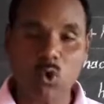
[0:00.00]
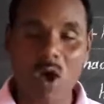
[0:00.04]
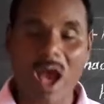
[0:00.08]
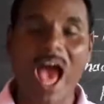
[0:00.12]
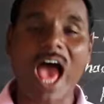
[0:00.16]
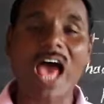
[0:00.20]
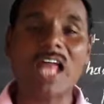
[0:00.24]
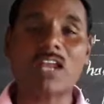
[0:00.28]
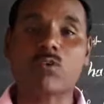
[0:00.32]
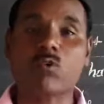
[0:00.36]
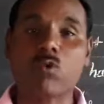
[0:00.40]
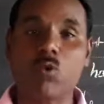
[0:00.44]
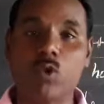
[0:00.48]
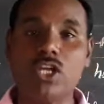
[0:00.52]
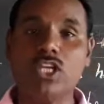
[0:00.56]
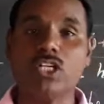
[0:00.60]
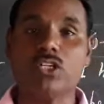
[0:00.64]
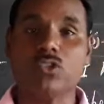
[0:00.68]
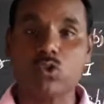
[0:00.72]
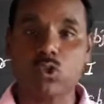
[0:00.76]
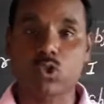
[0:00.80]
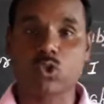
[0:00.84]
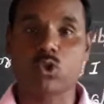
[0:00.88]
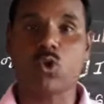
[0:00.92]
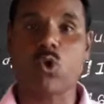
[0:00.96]
you are
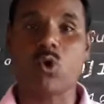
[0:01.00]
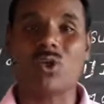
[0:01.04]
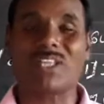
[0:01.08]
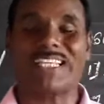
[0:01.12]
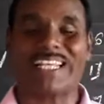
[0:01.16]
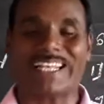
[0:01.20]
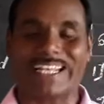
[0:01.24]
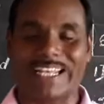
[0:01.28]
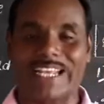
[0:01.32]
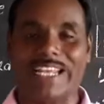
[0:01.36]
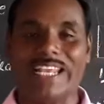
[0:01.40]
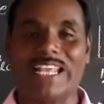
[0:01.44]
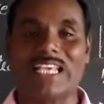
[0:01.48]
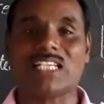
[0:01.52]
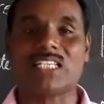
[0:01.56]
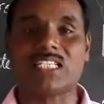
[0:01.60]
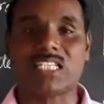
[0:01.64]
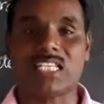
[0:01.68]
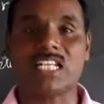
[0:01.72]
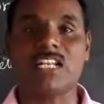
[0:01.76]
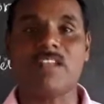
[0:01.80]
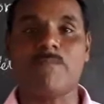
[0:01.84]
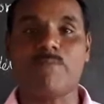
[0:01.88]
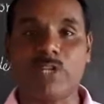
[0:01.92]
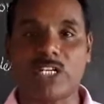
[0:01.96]
going to show the
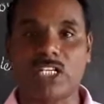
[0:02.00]
relation